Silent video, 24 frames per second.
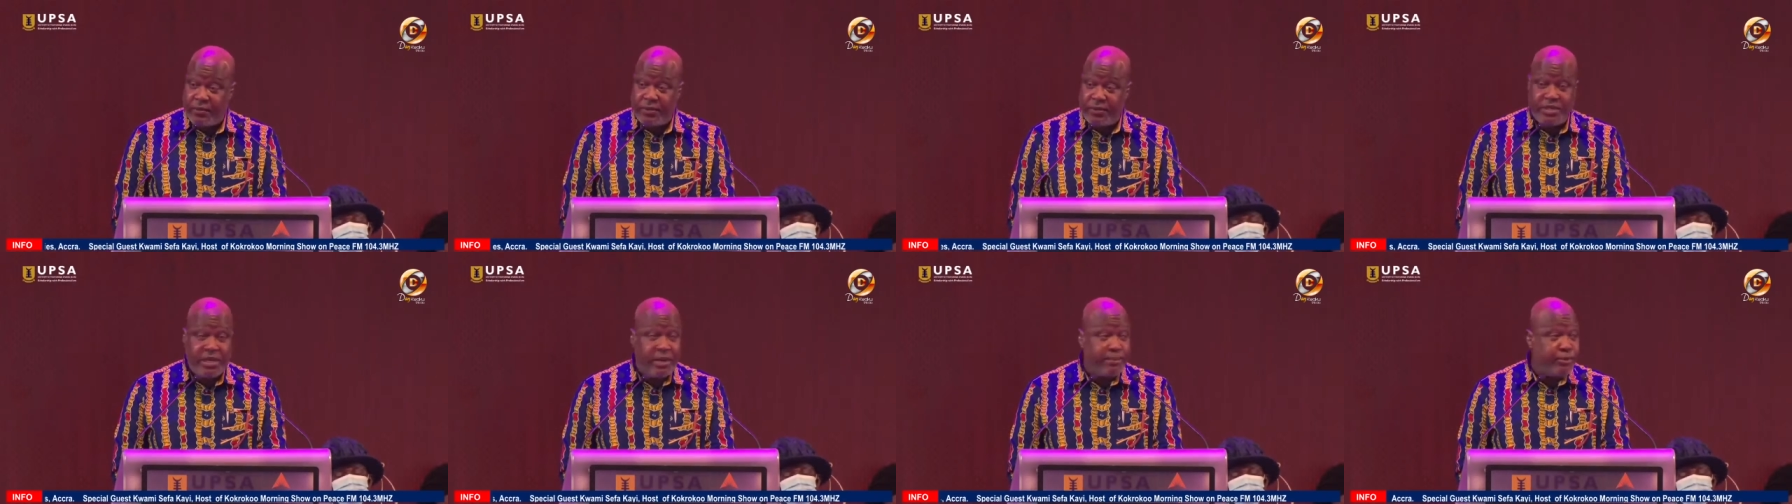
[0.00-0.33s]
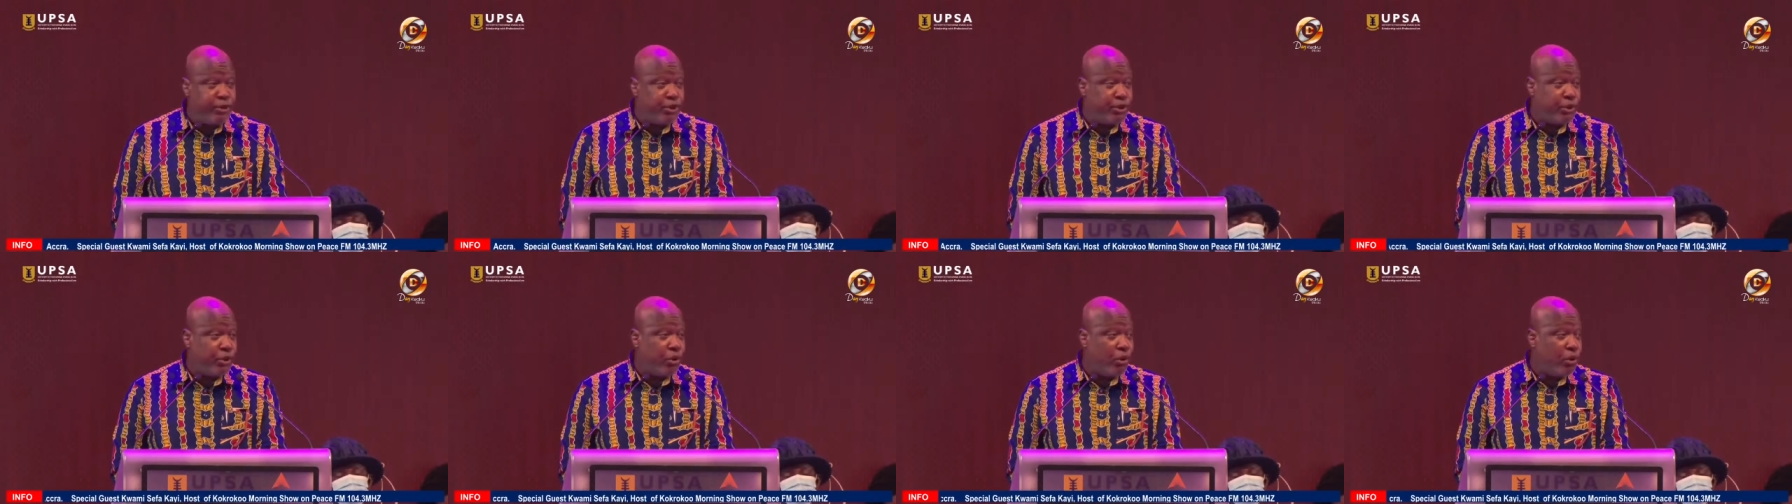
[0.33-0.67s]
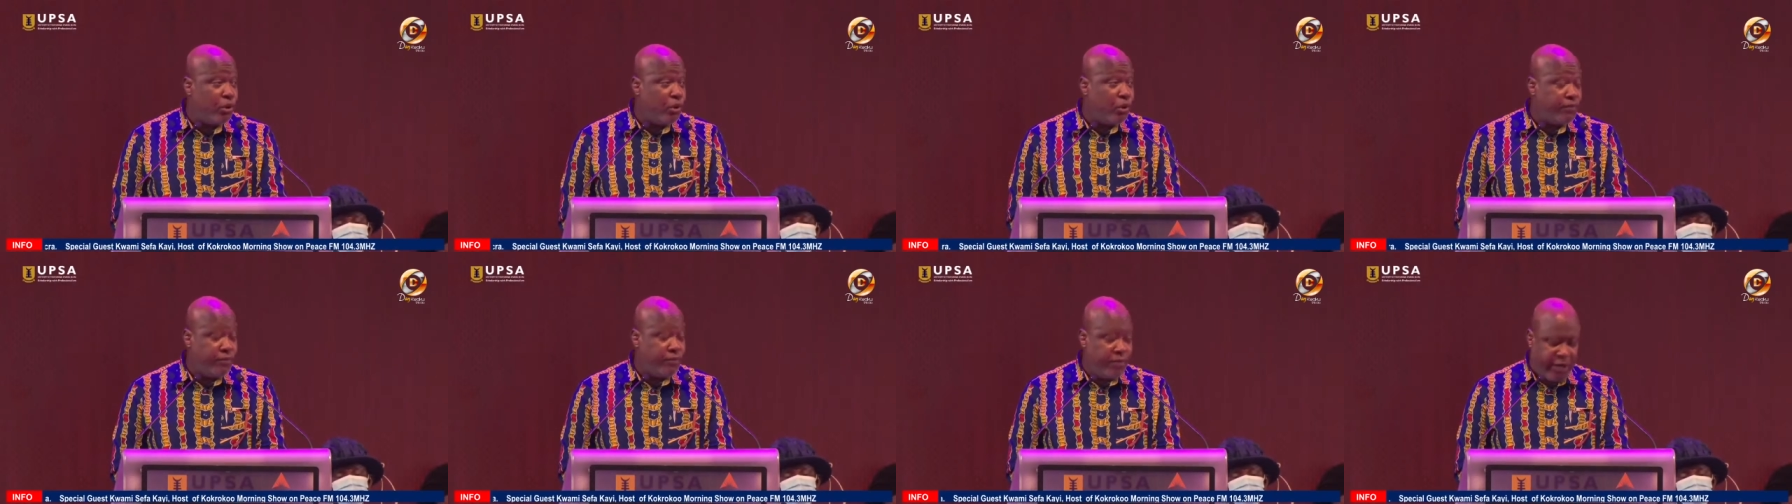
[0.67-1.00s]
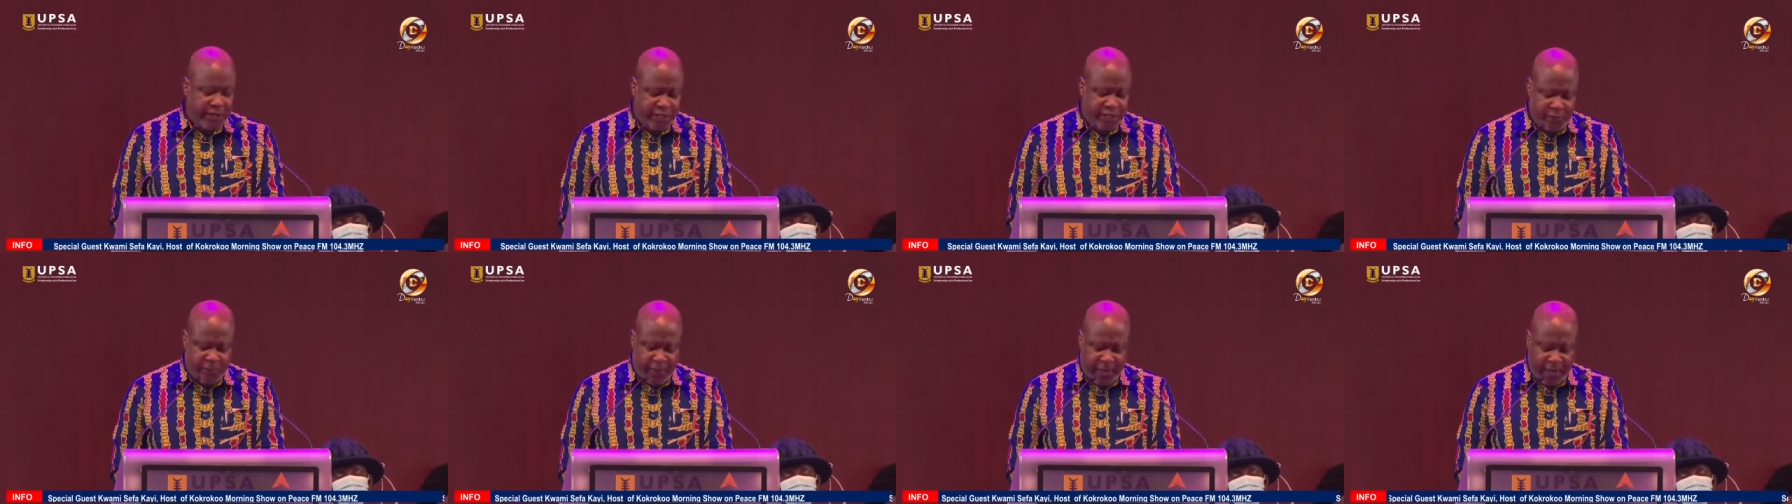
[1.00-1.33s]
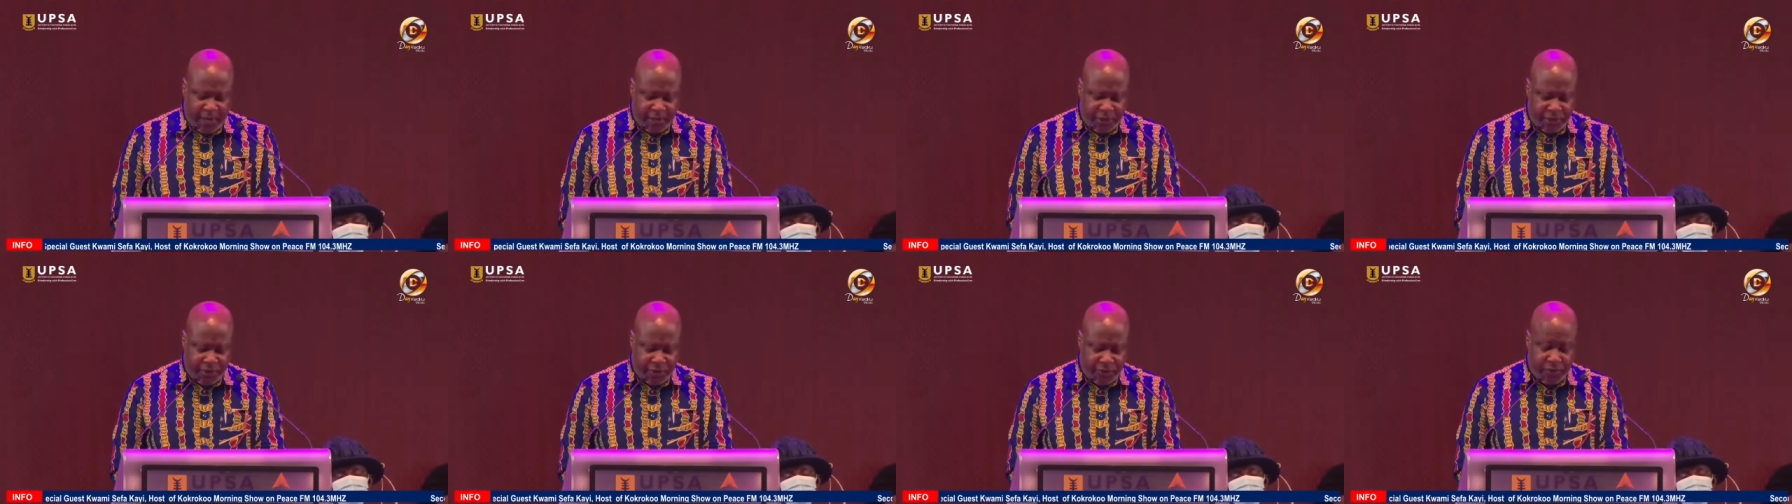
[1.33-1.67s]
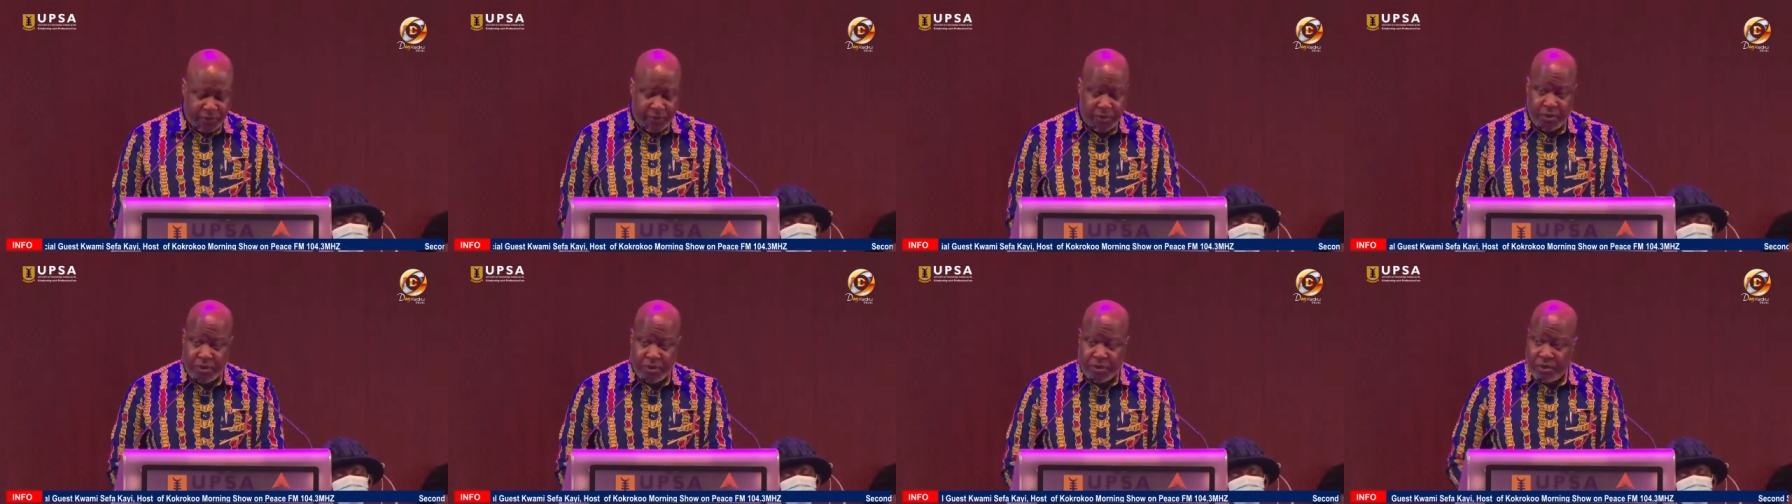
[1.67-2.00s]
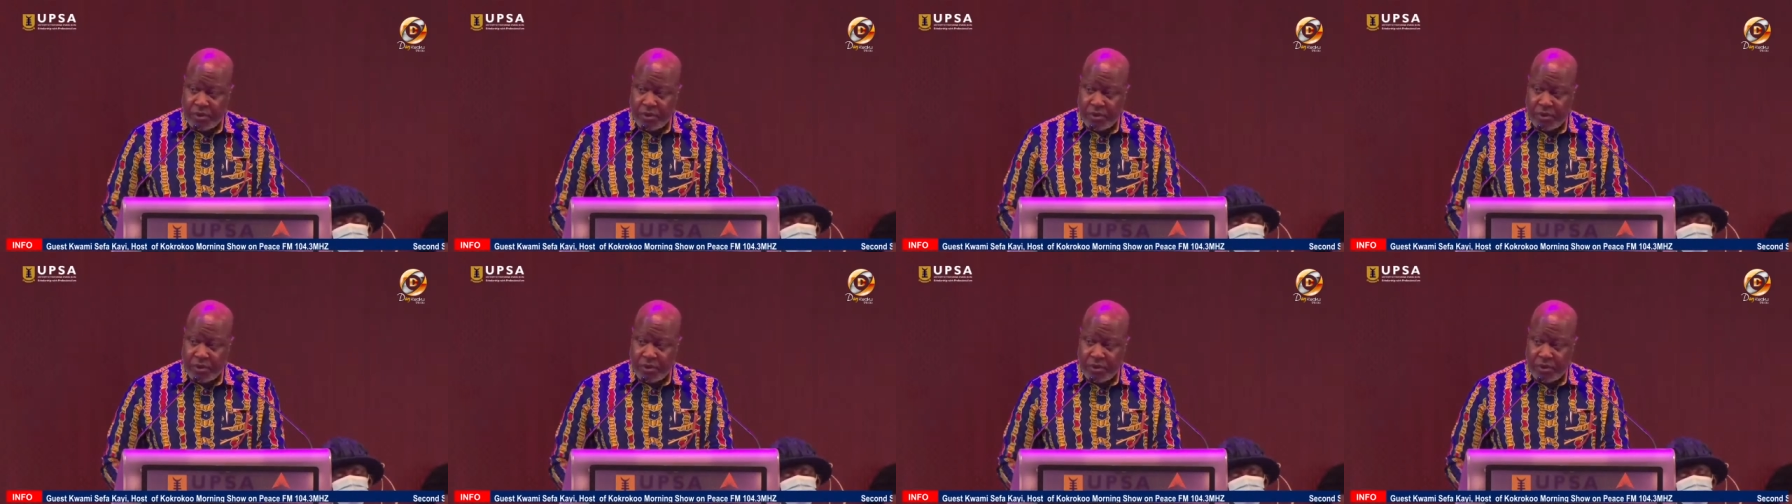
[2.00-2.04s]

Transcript: which I'm sure all of you aspire to